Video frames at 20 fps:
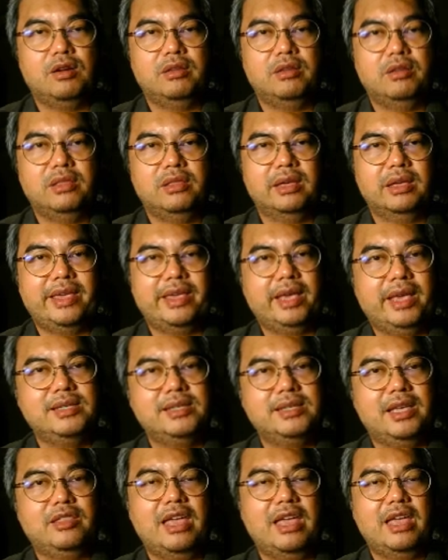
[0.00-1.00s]
on the
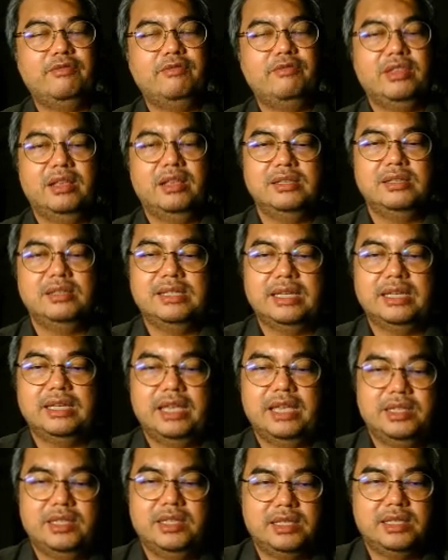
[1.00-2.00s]
case and the evidence
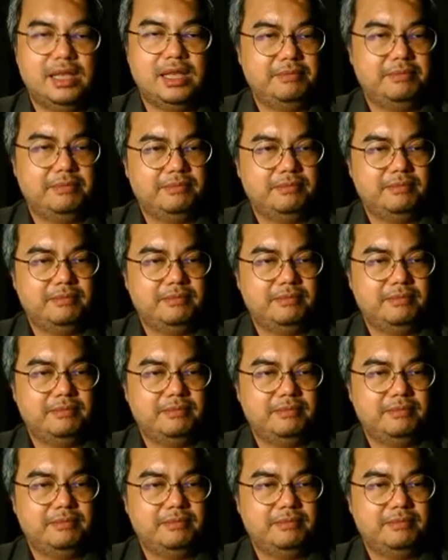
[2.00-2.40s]
against them.